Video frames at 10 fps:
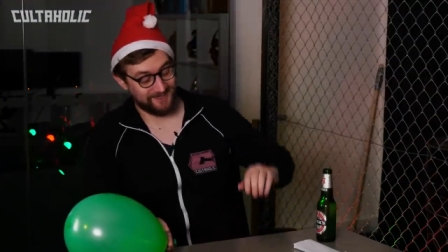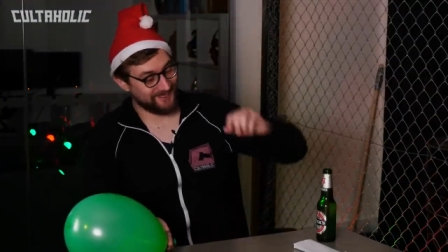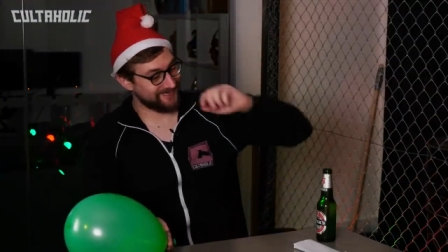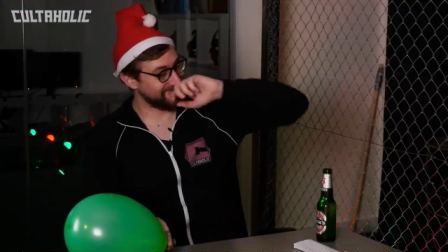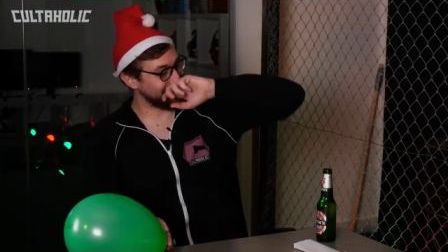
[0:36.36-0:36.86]

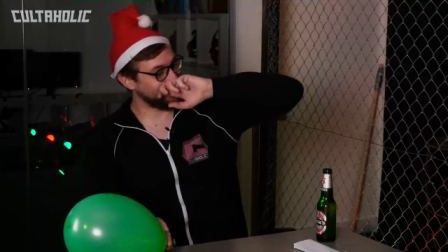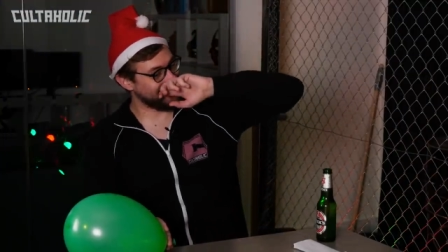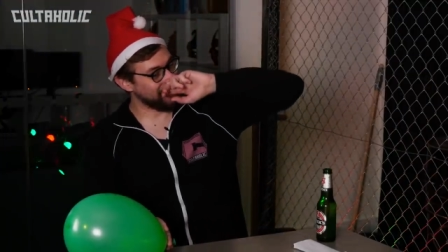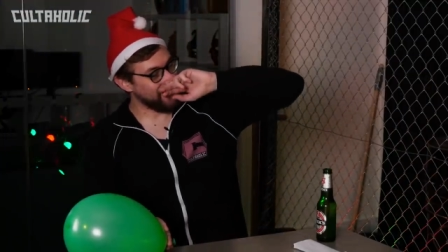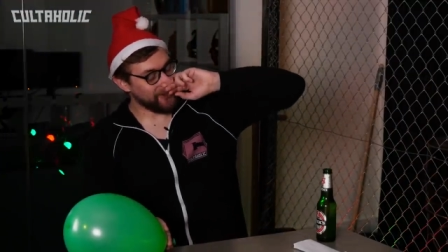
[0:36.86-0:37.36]
Let's go.
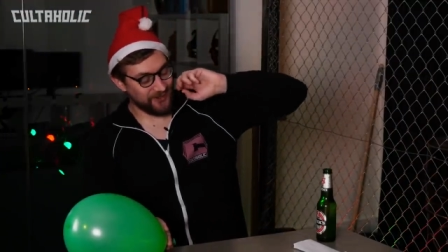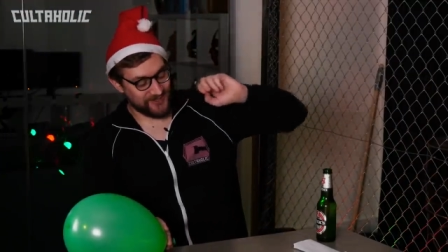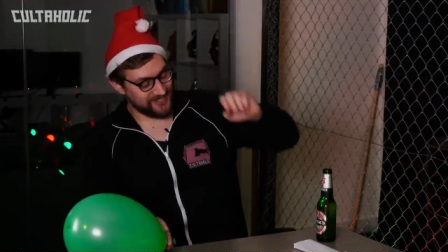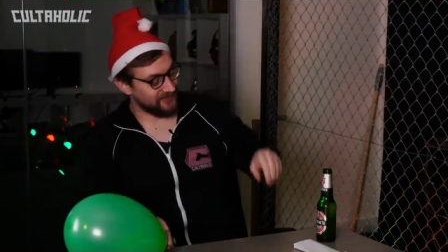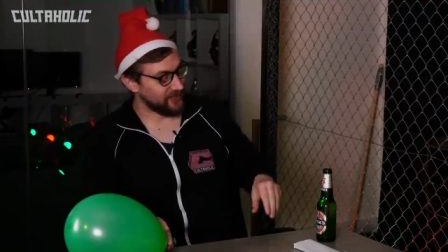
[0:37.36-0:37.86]
I'm not good
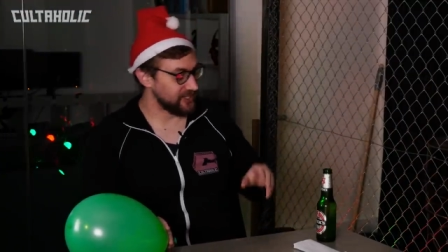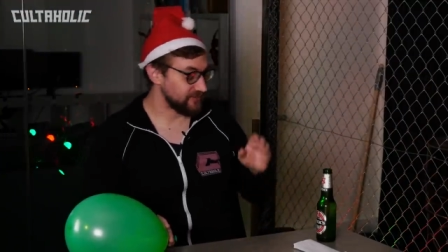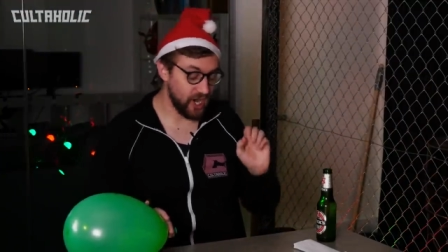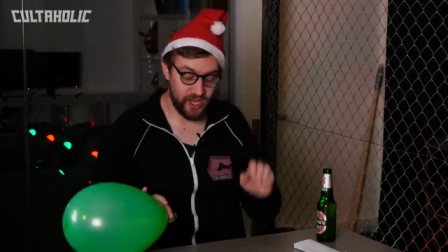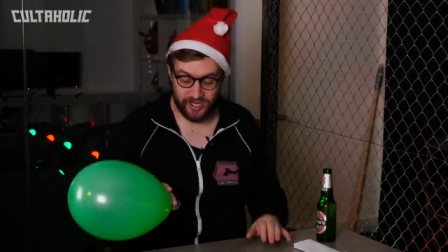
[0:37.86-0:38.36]
with stuff like this.
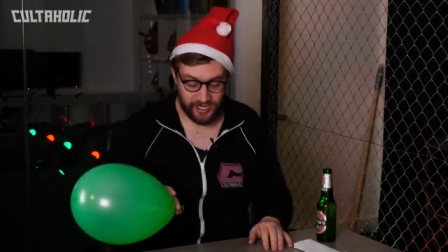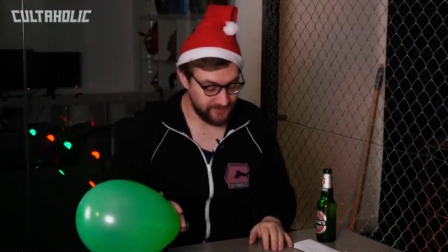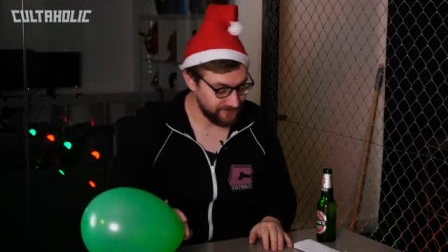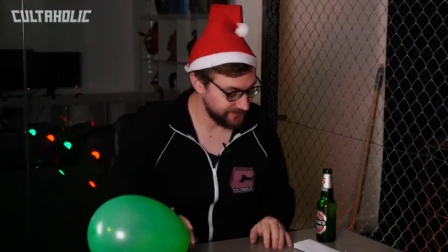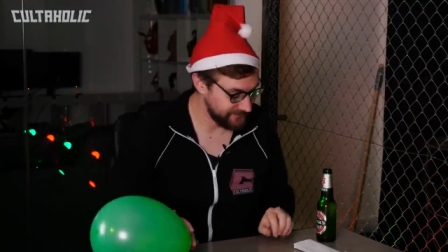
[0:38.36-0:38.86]
Right, okay.